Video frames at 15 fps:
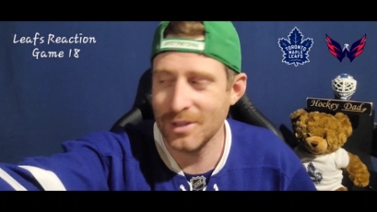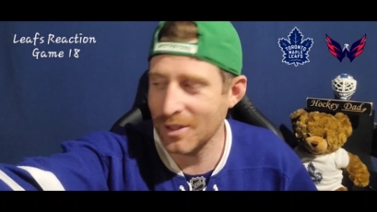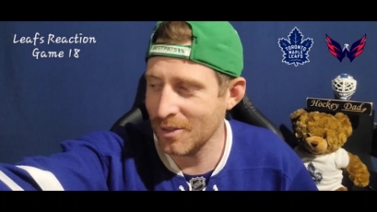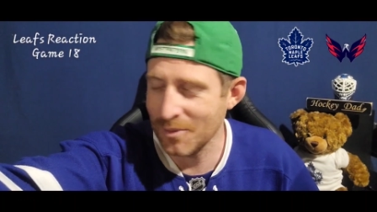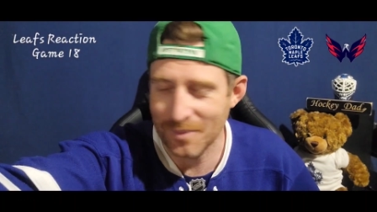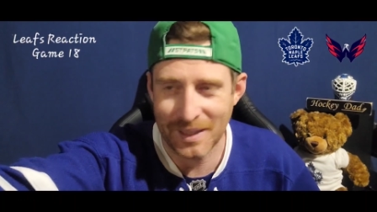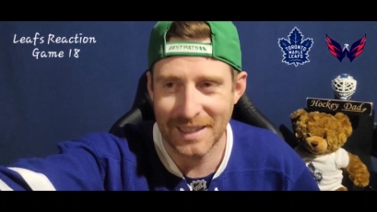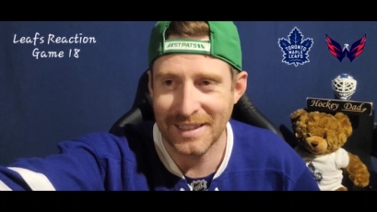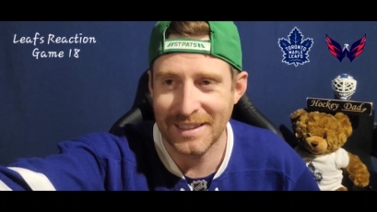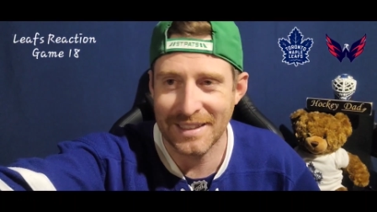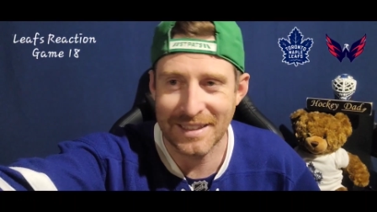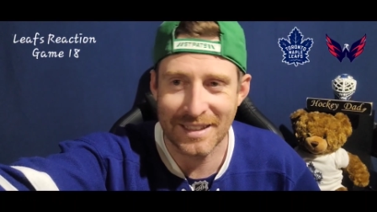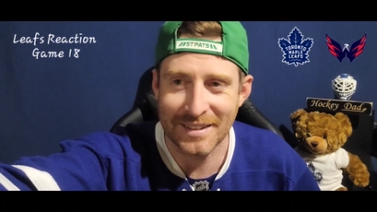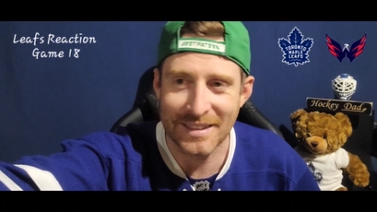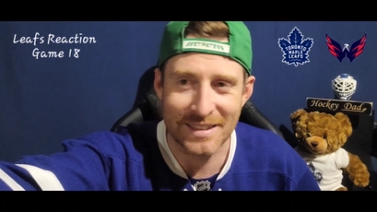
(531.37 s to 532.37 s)
Oh my
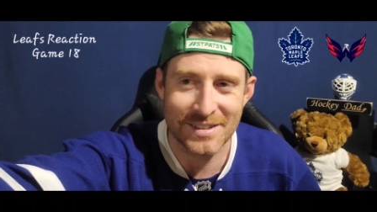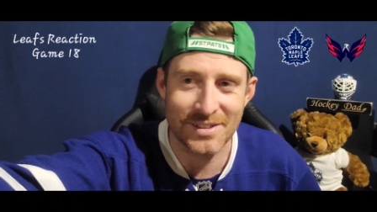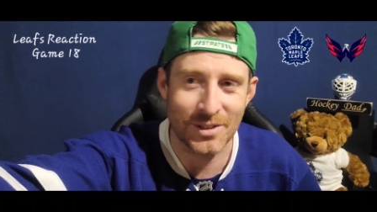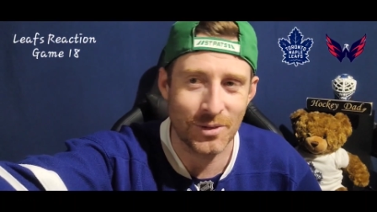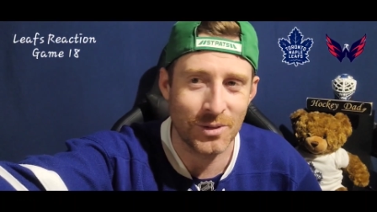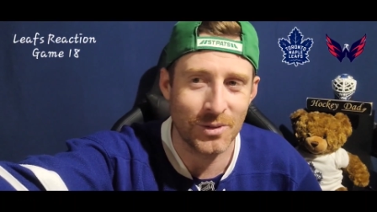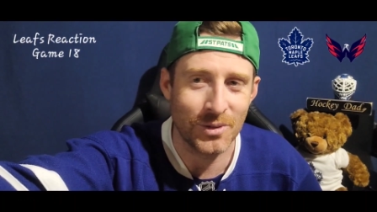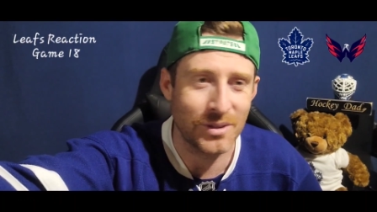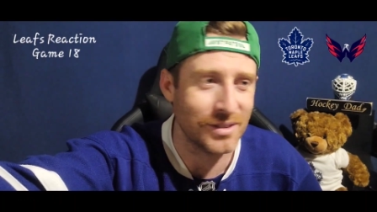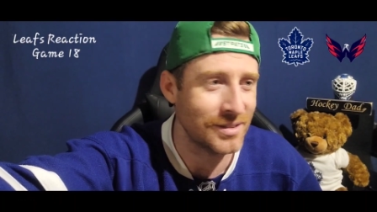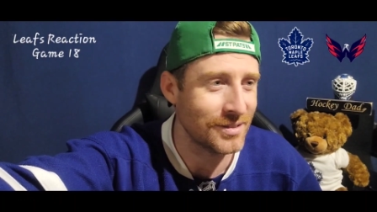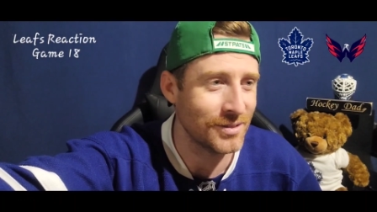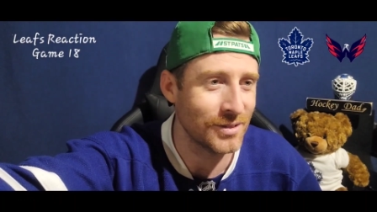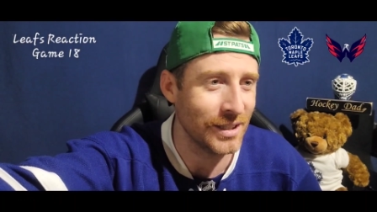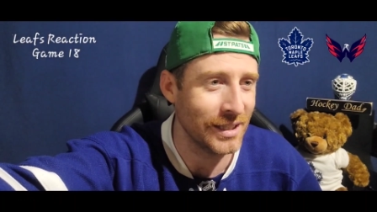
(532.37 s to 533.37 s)
God, that's so cool.
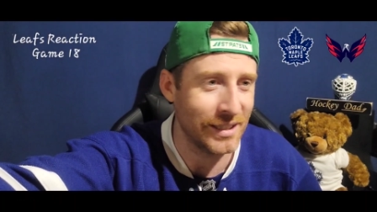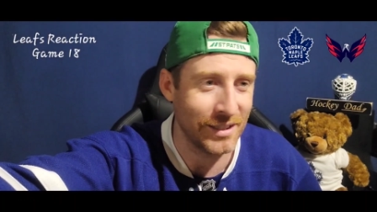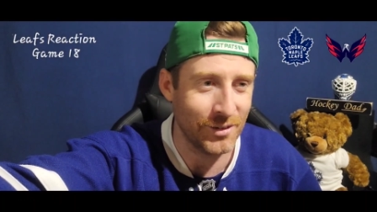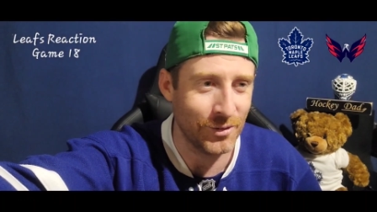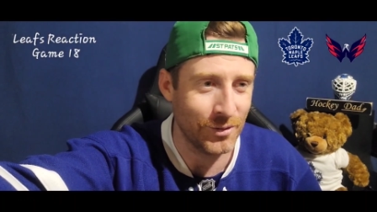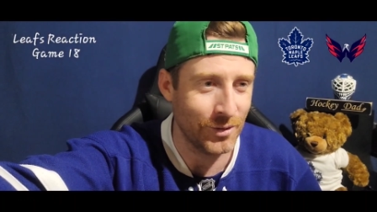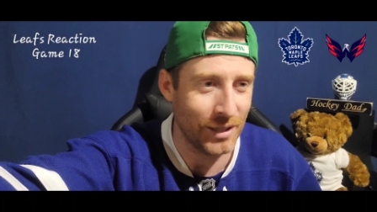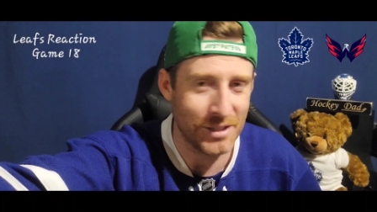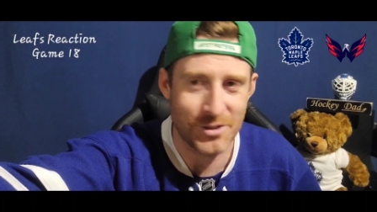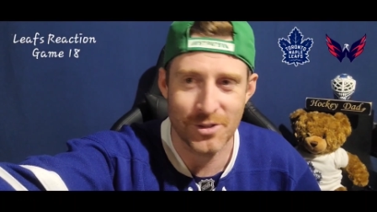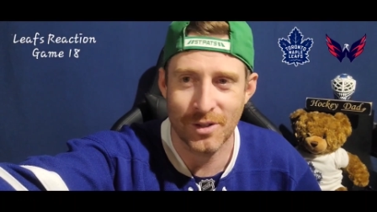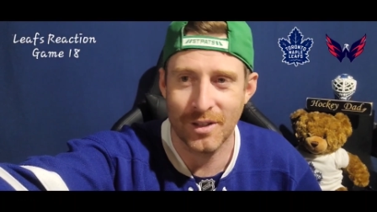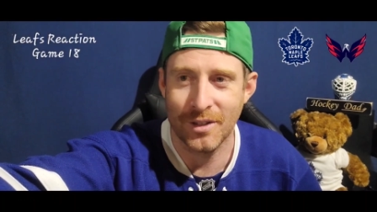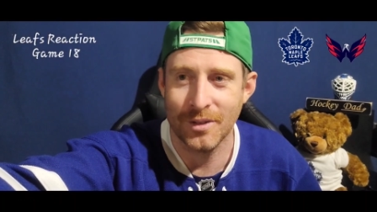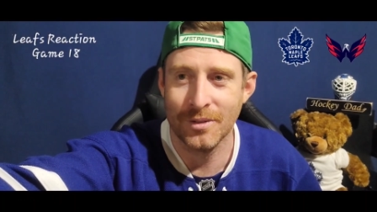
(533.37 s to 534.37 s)
Freaking right,
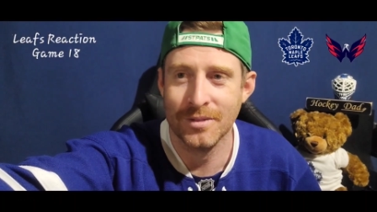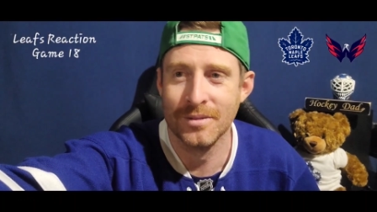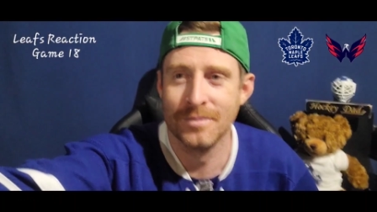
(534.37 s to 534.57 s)
Toronto.